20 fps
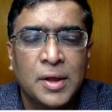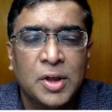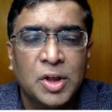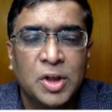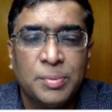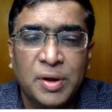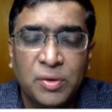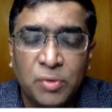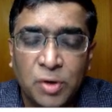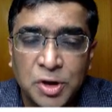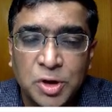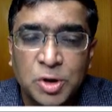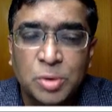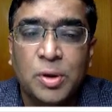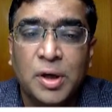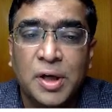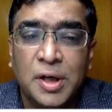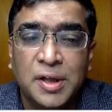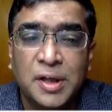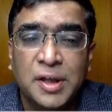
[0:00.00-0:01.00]
You may want to
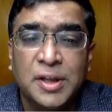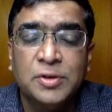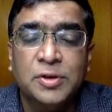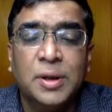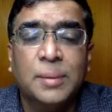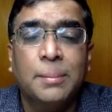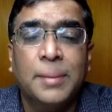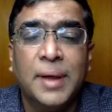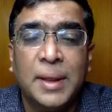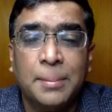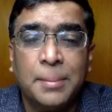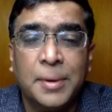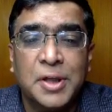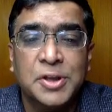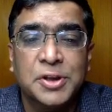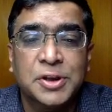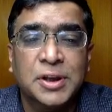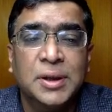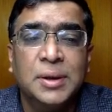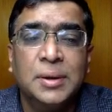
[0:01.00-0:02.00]
monitor your blood
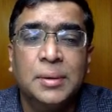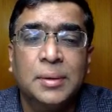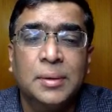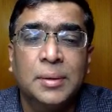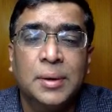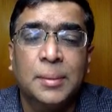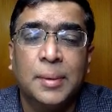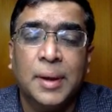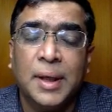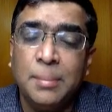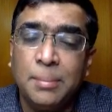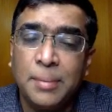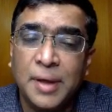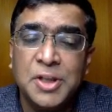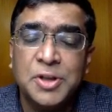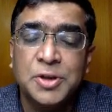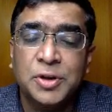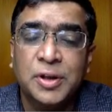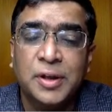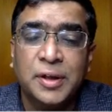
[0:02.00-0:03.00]
pressure and
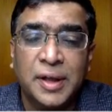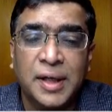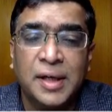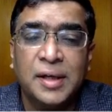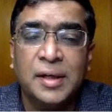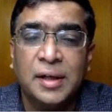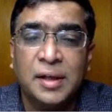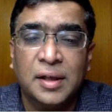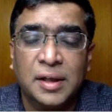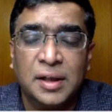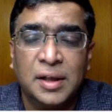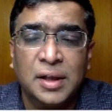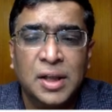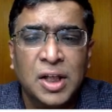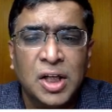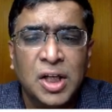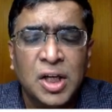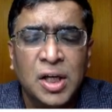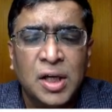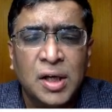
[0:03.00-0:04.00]
blood sugar regularly.
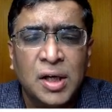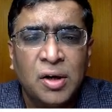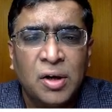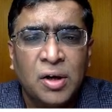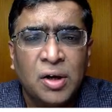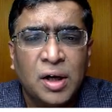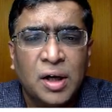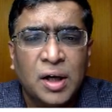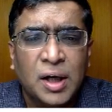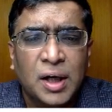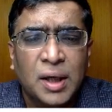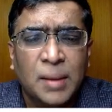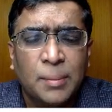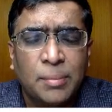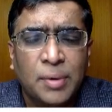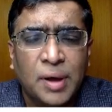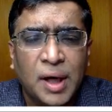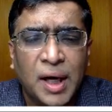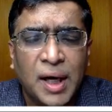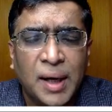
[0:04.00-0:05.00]

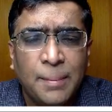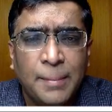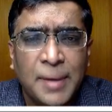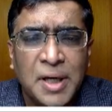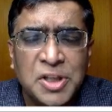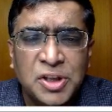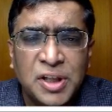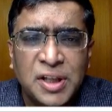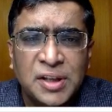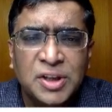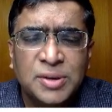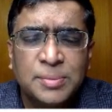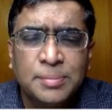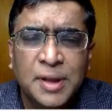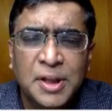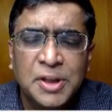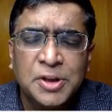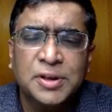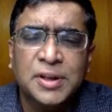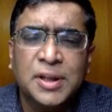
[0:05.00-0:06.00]
I'm mentioning this
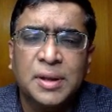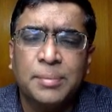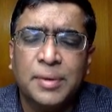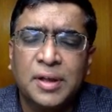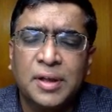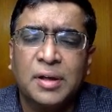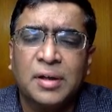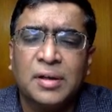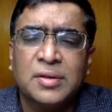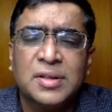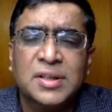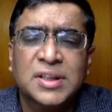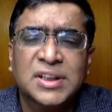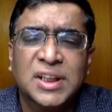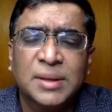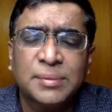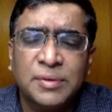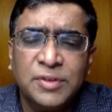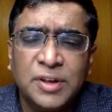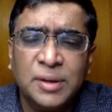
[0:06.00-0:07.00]
blood sugar because
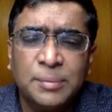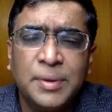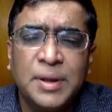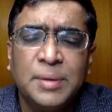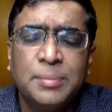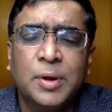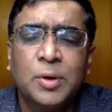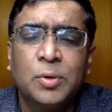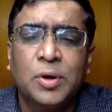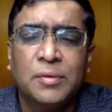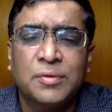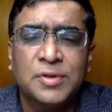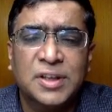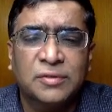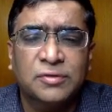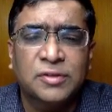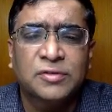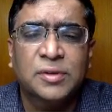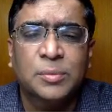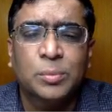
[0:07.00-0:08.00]
some of the people who have
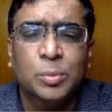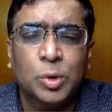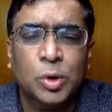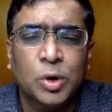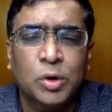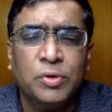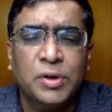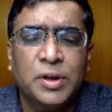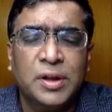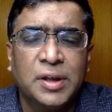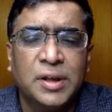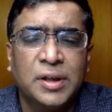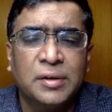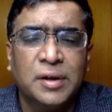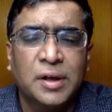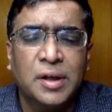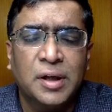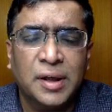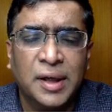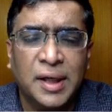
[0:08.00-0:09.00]
suffered from
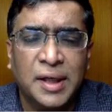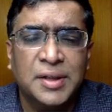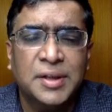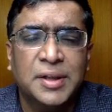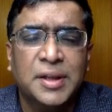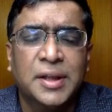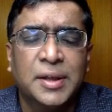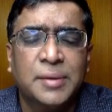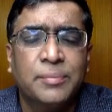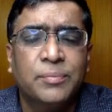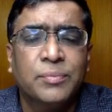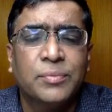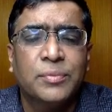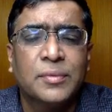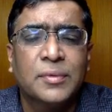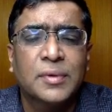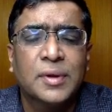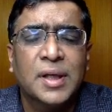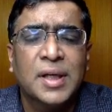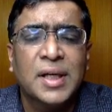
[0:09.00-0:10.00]
COVID-19,
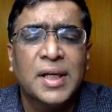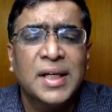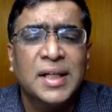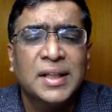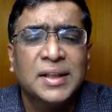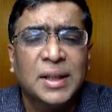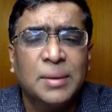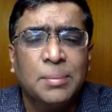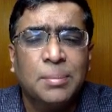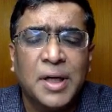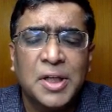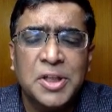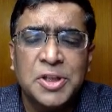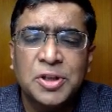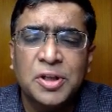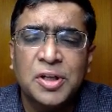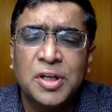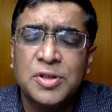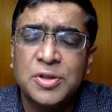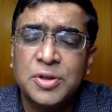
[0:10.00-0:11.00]
their blood
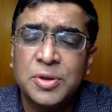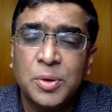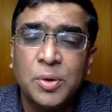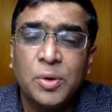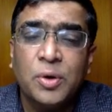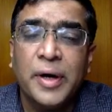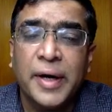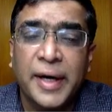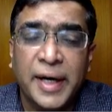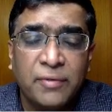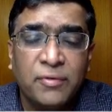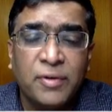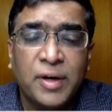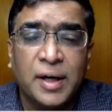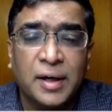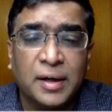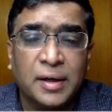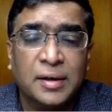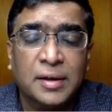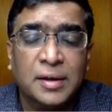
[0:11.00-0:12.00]
sugars go haywire.